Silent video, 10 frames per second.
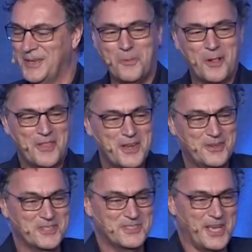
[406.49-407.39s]
Well, then you
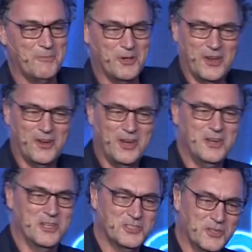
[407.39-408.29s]
can say, well,
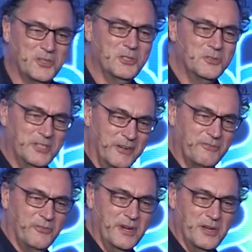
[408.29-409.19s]
clearly security and
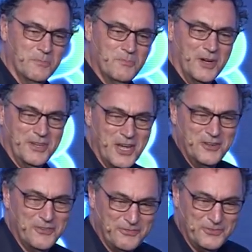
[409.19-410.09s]
freedom are kind
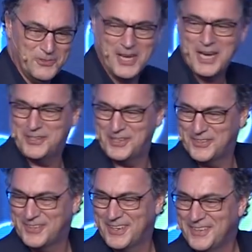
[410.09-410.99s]
of connected.
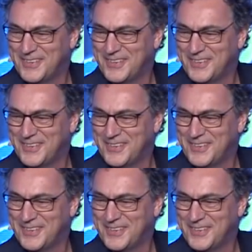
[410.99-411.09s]
Huh?